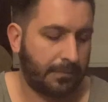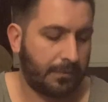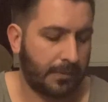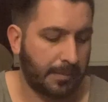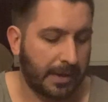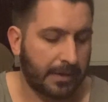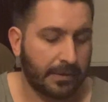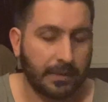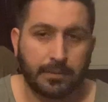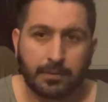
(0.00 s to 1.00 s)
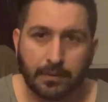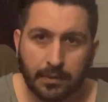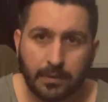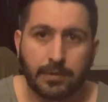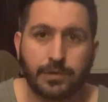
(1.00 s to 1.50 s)
And back to that
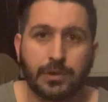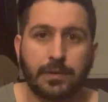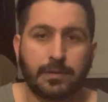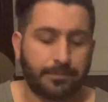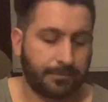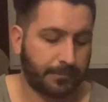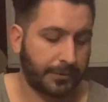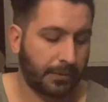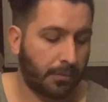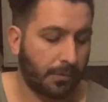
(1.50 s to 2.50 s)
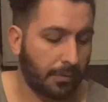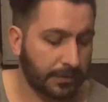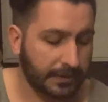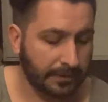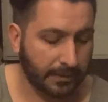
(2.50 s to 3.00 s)
G. So the whole chorus
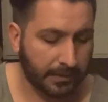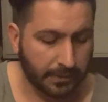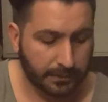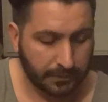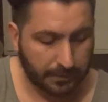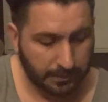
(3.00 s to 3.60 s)
sounds like this.